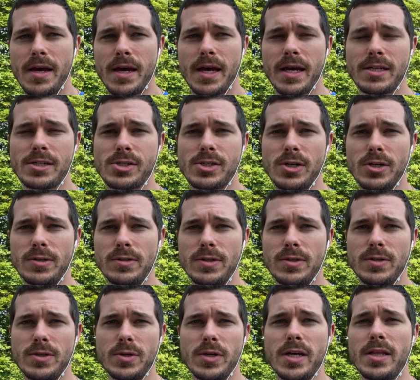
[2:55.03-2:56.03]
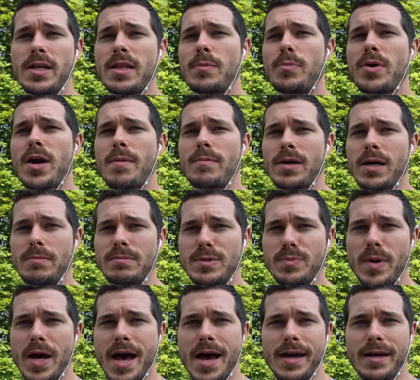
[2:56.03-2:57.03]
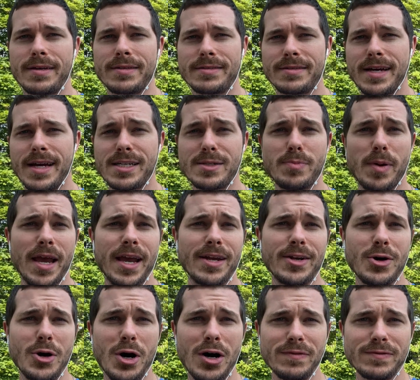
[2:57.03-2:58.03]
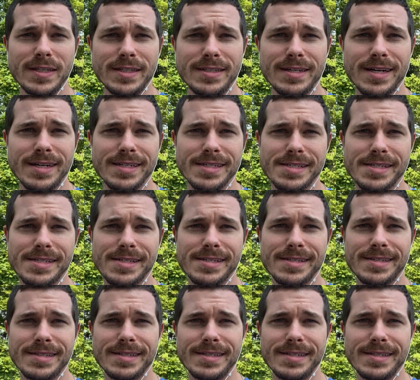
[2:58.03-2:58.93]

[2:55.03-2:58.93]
And so you do it, and then the problem comes back, as pain often does.